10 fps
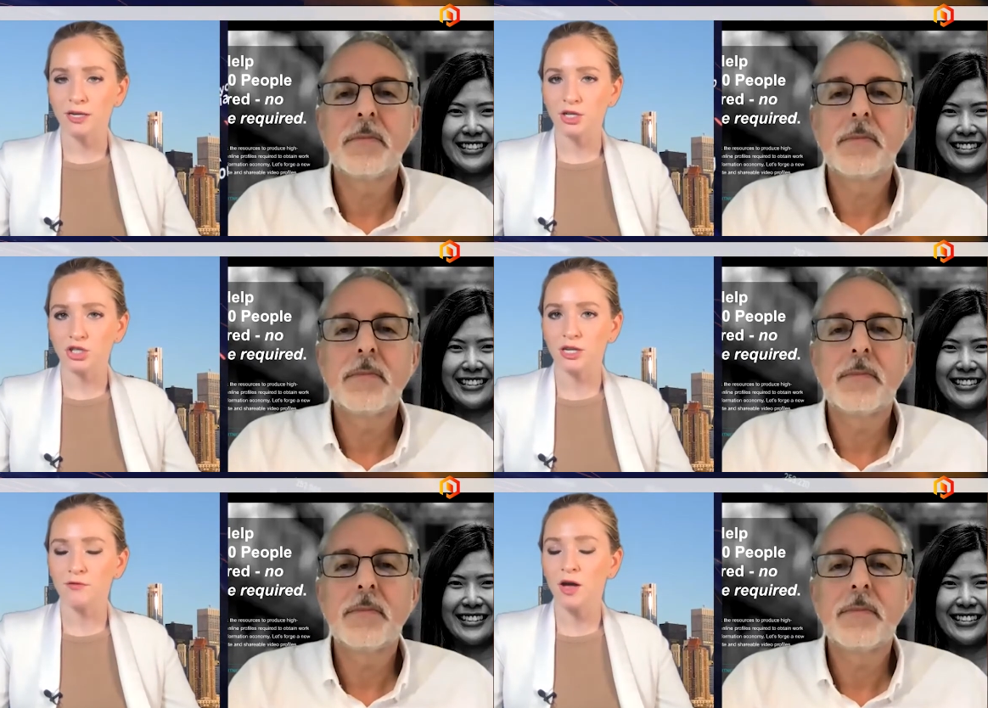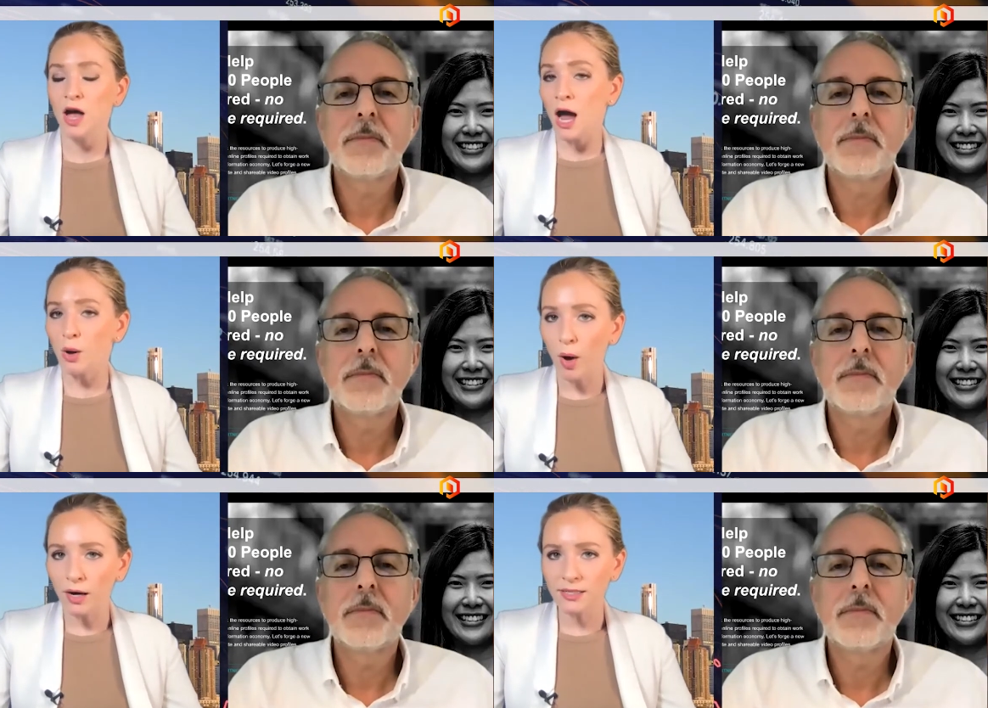Speaker 1: initiative. I
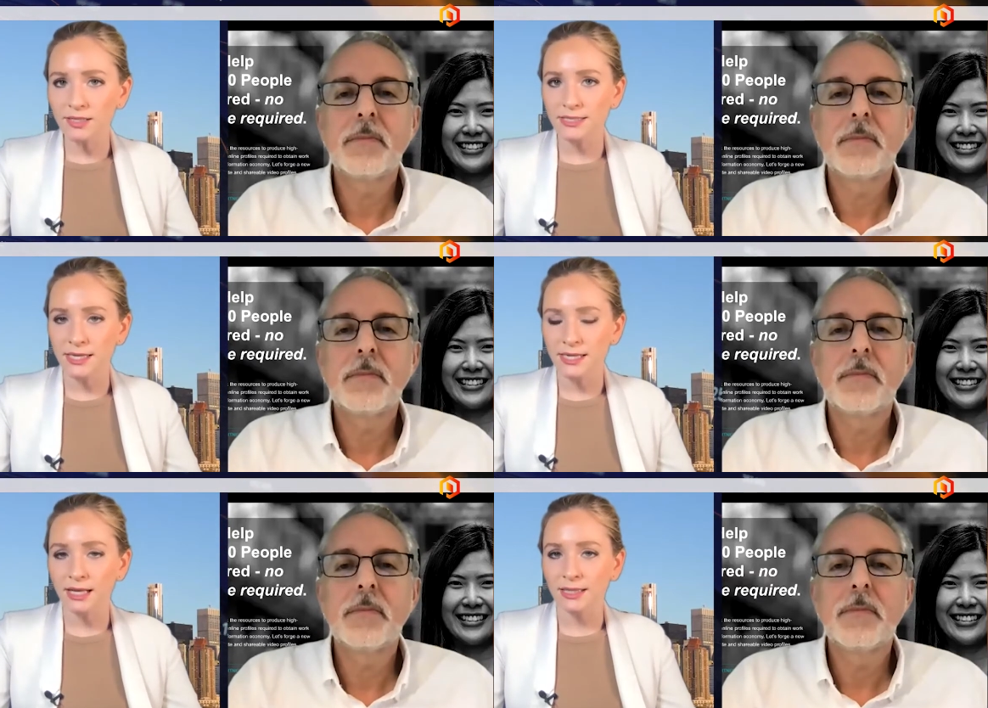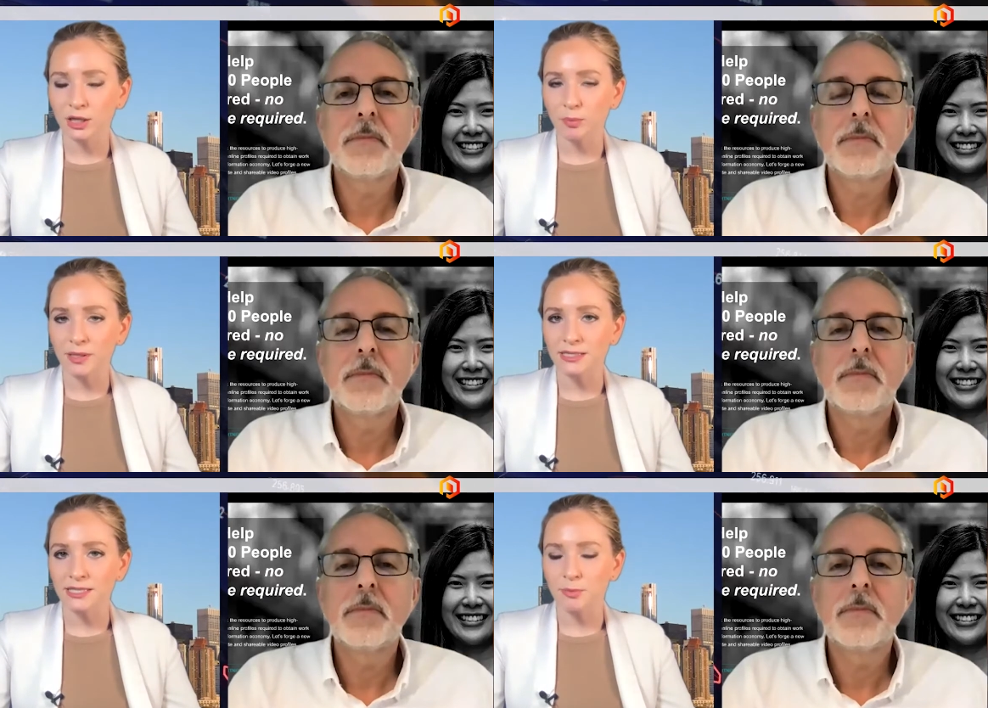wanted to dig a little
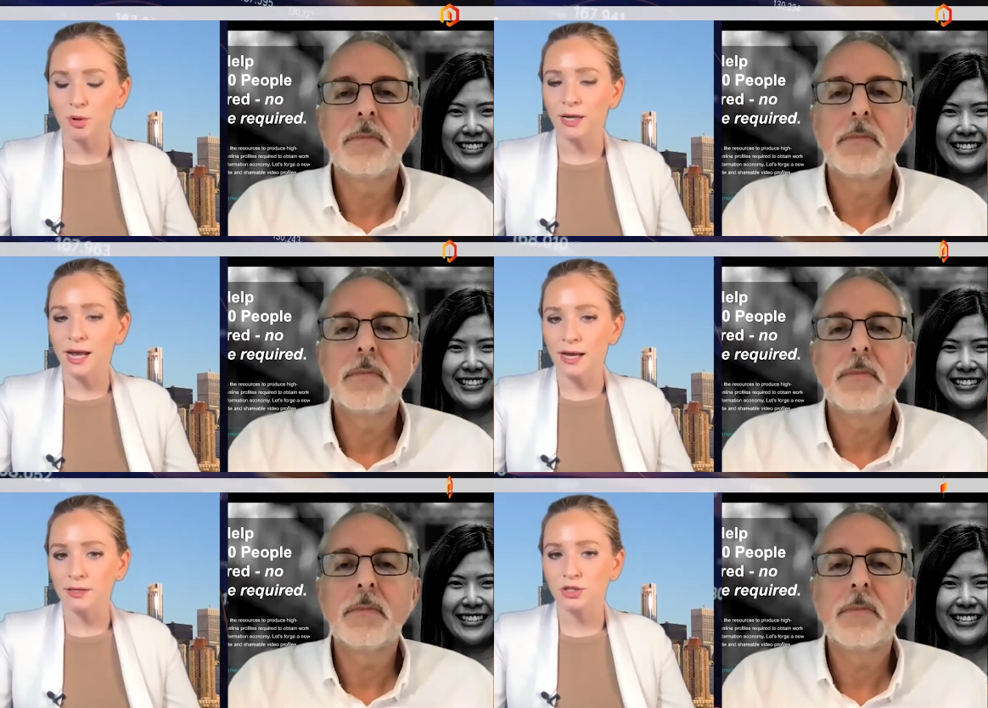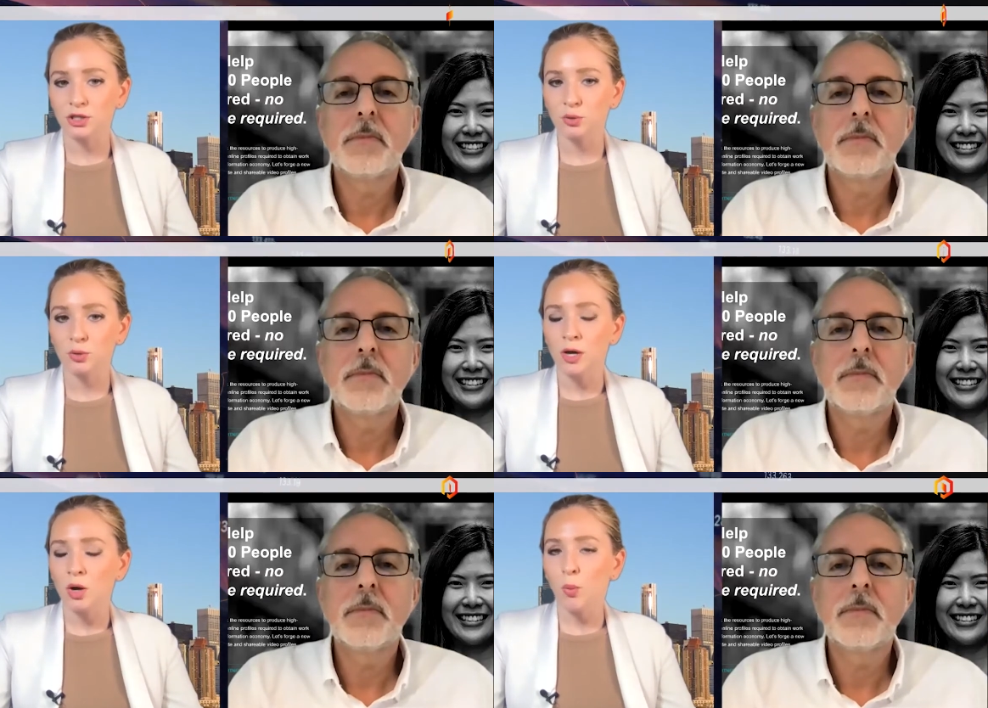bit deeper and ask
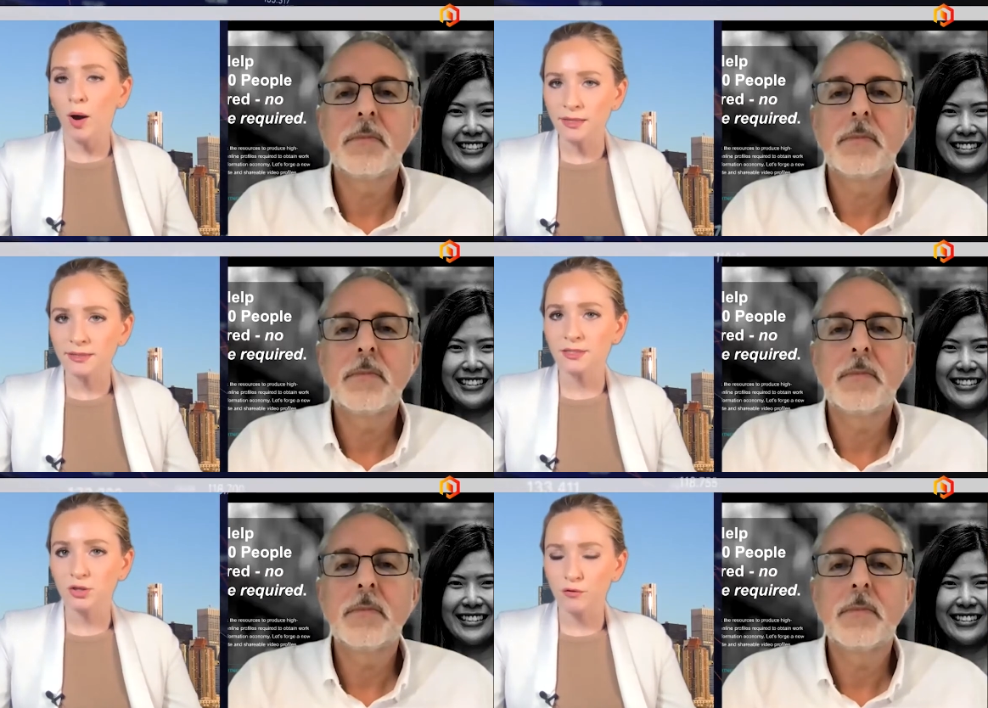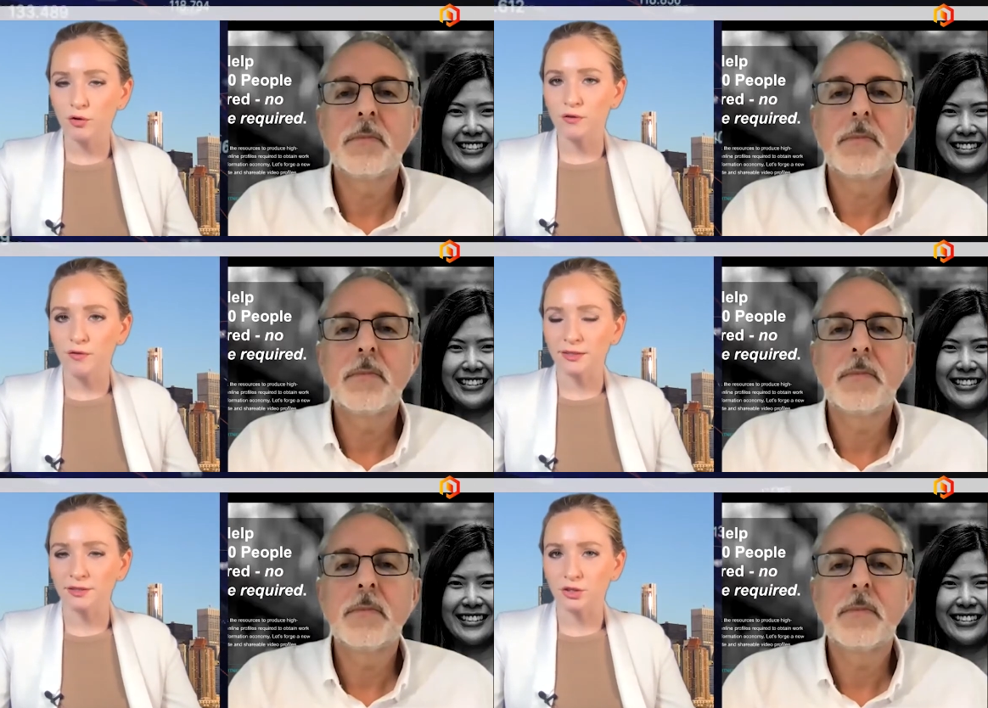you why is this good for
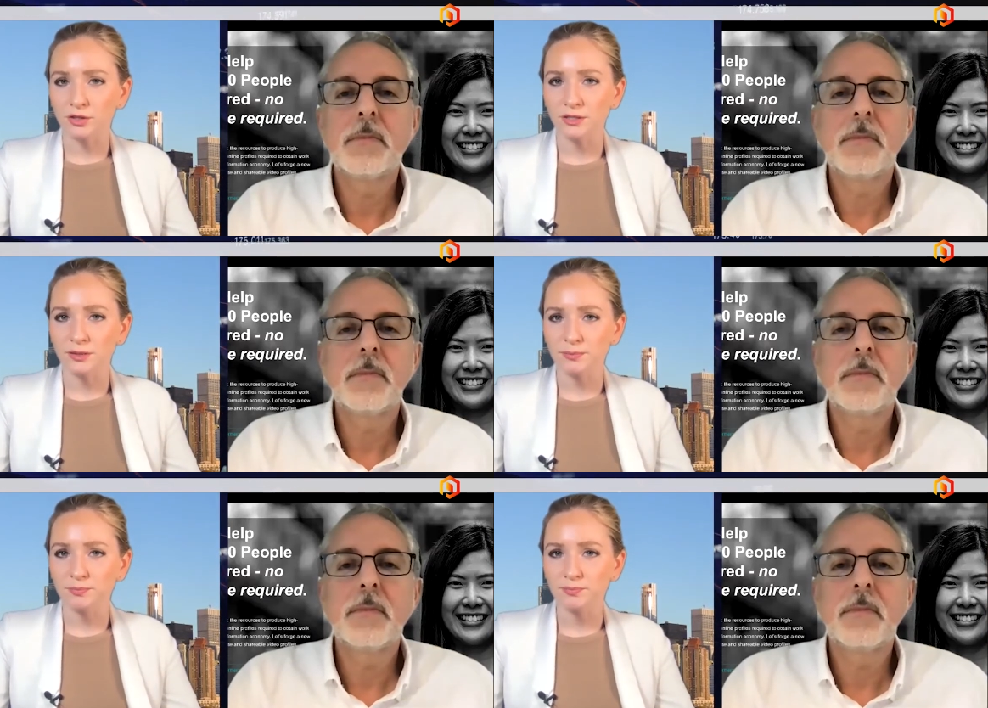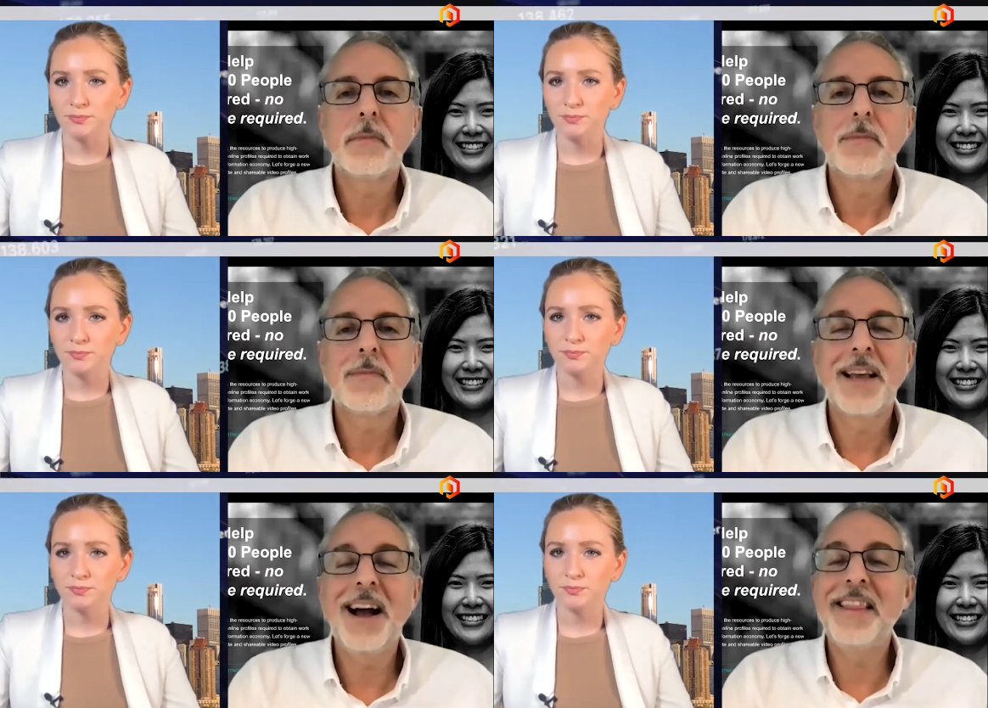investors?
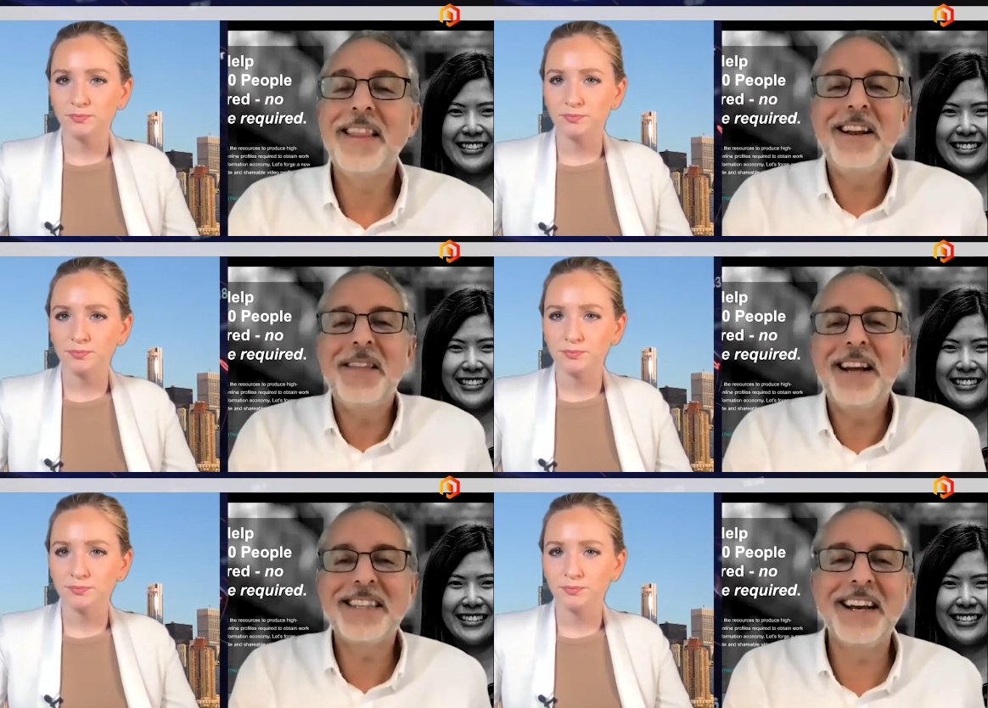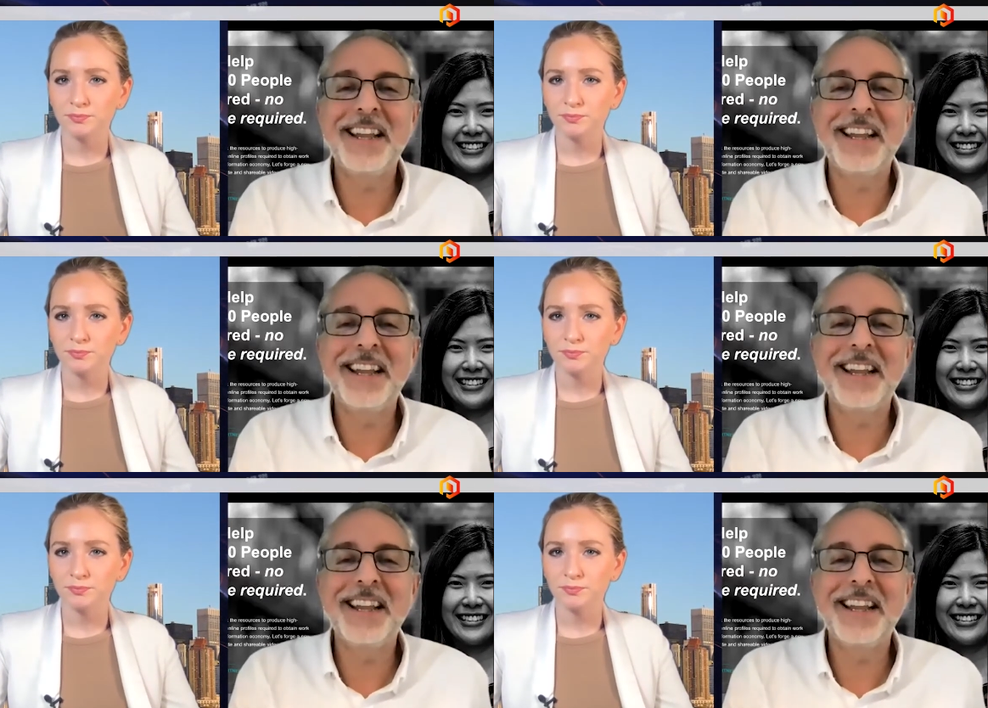
Speaker 2: Uh, you know, that's a